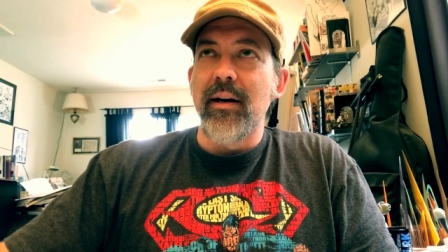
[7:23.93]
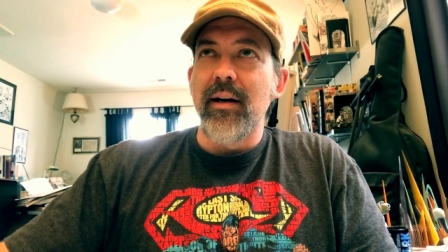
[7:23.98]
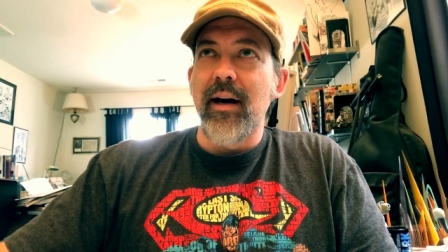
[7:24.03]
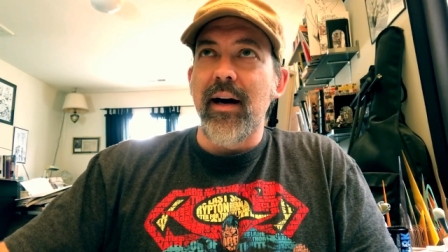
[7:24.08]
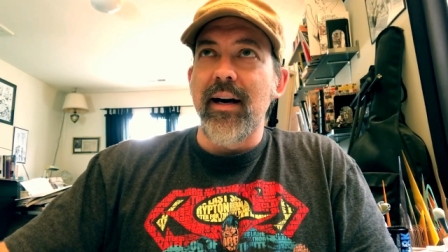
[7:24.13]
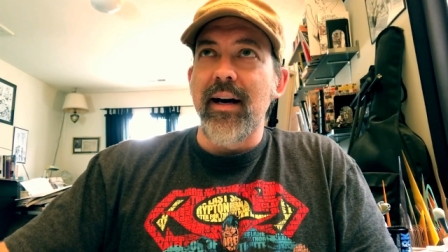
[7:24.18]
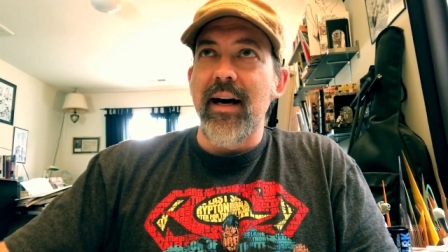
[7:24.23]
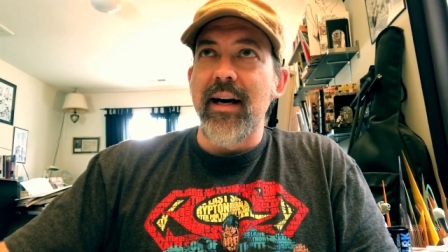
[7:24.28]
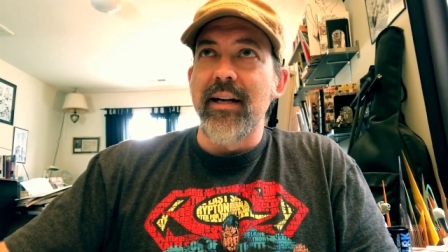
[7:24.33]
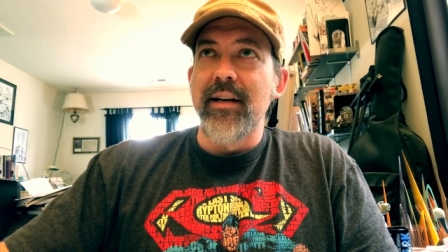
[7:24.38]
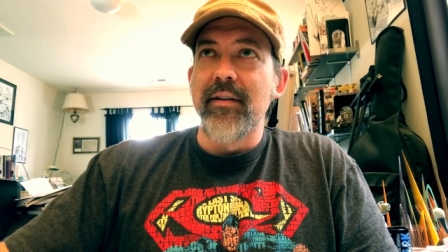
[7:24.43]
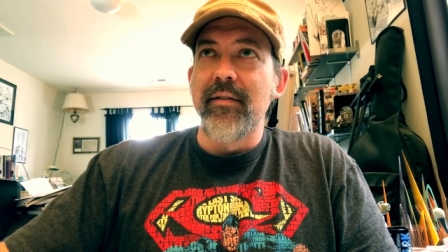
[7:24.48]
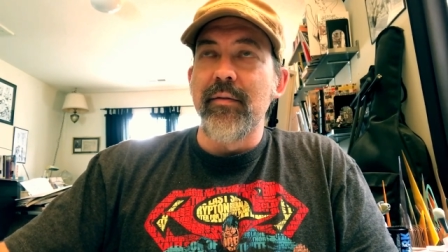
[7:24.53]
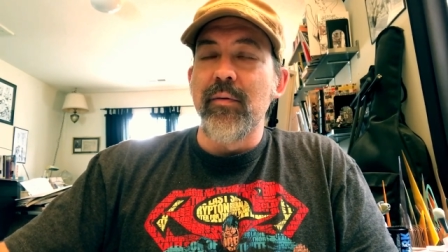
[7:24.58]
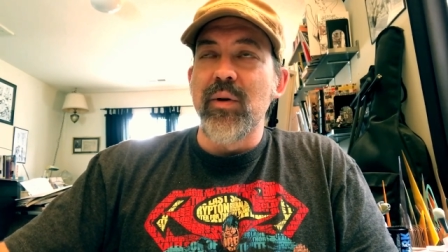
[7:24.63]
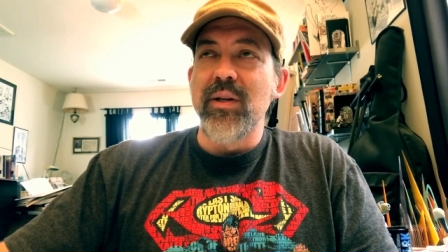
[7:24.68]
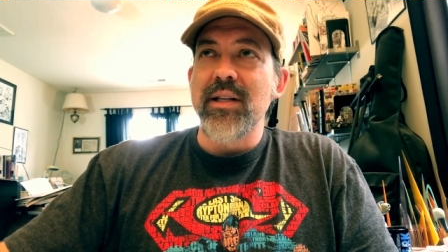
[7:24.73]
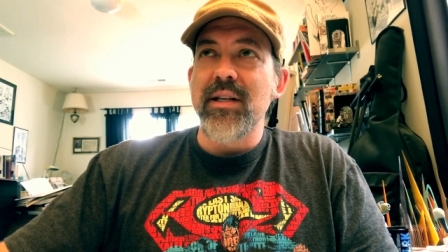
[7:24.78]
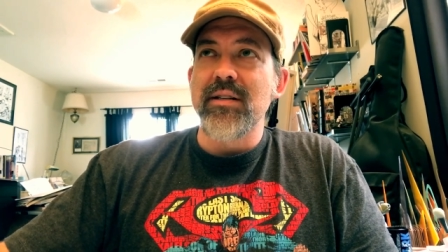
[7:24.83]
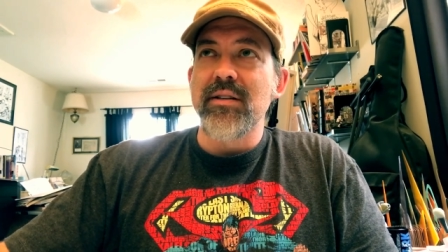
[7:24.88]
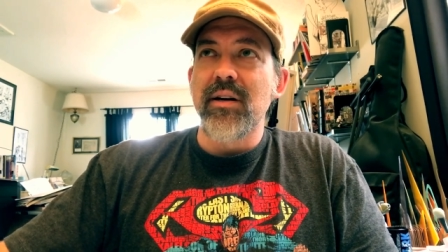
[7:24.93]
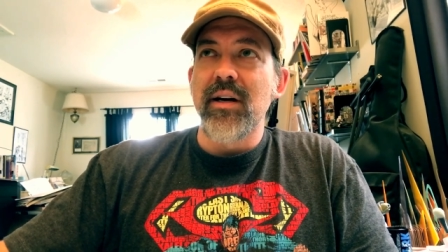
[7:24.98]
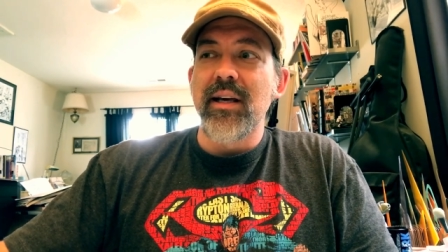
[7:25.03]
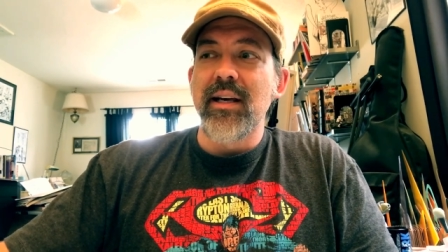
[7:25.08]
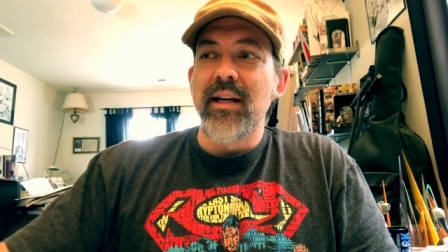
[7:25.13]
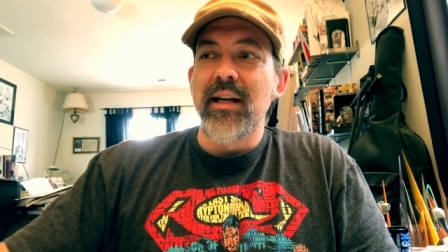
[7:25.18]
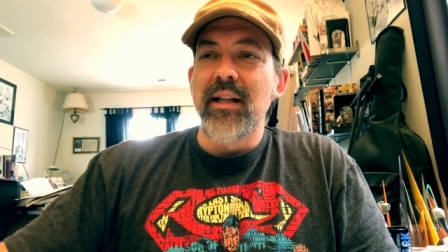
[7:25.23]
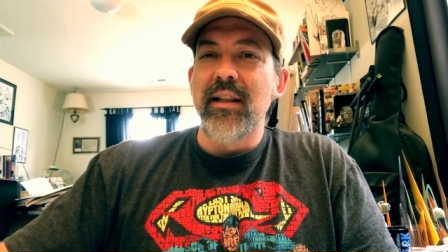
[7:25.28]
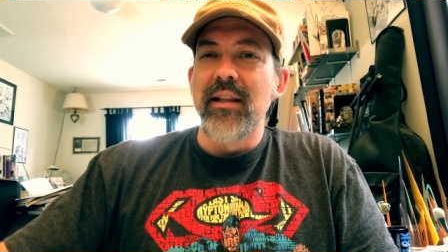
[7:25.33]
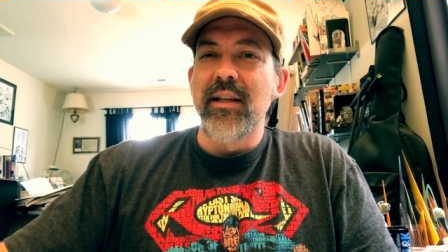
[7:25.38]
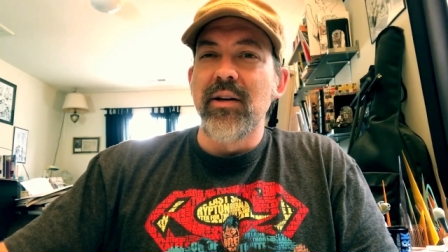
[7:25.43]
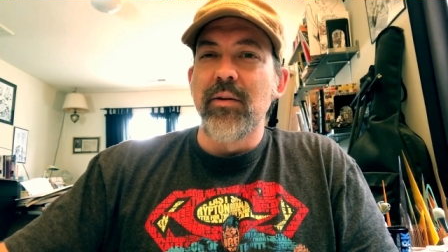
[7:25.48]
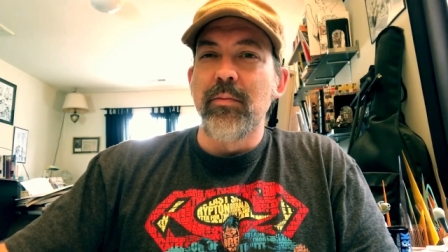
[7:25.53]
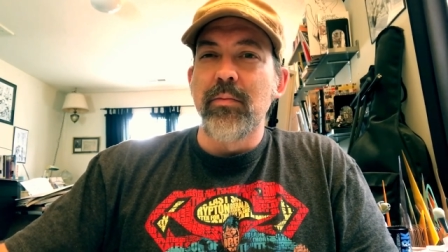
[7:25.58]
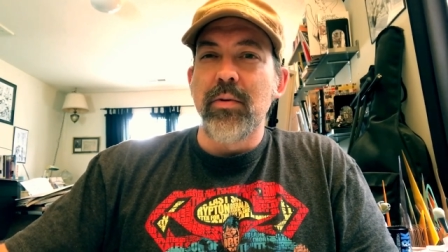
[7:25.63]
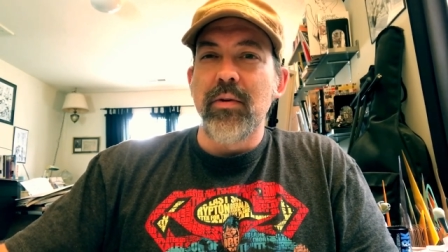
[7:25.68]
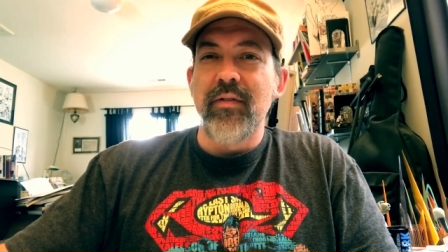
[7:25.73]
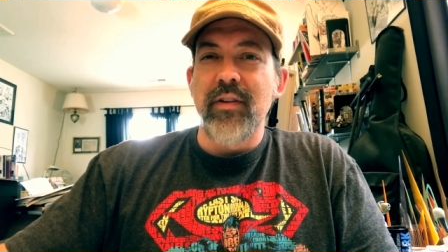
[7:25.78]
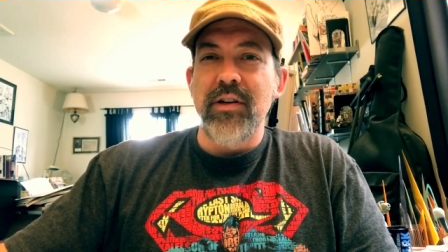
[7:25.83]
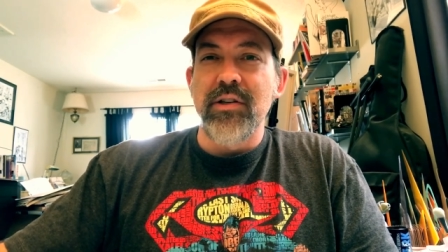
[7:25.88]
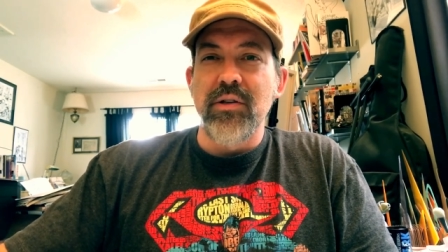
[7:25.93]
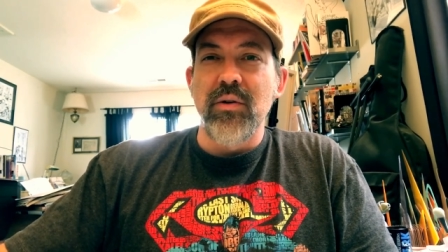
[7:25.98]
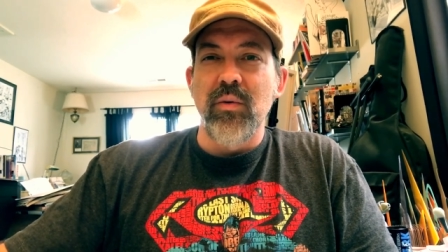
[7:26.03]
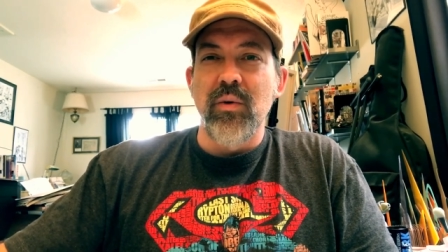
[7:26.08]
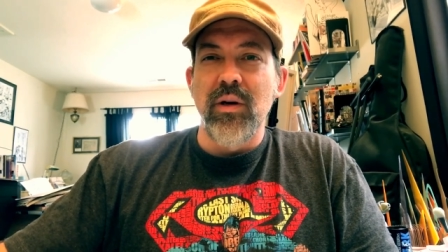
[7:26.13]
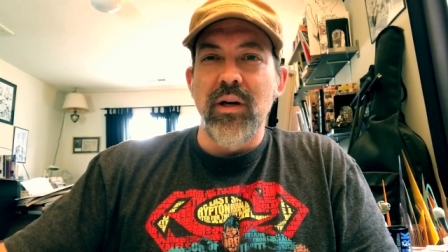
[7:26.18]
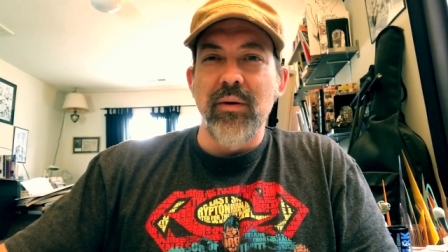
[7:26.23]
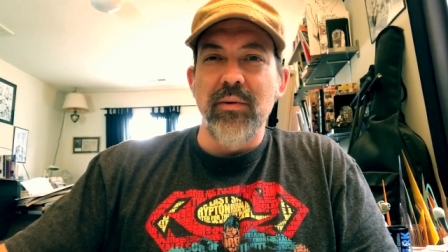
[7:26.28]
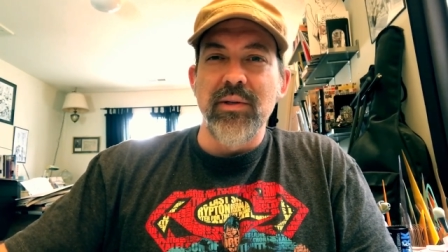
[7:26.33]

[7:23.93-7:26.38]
I kind of once I started getting a little professional work,